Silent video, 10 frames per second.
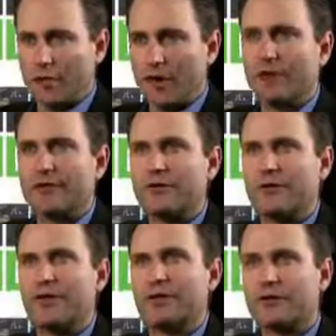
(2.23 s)

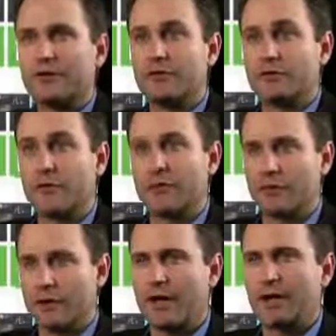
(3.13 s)
on-demand inventory and
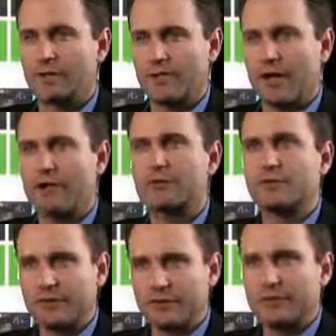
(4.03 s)
warehouse management
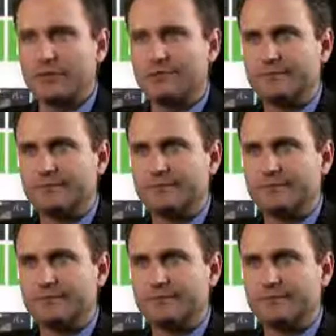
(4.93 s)
system.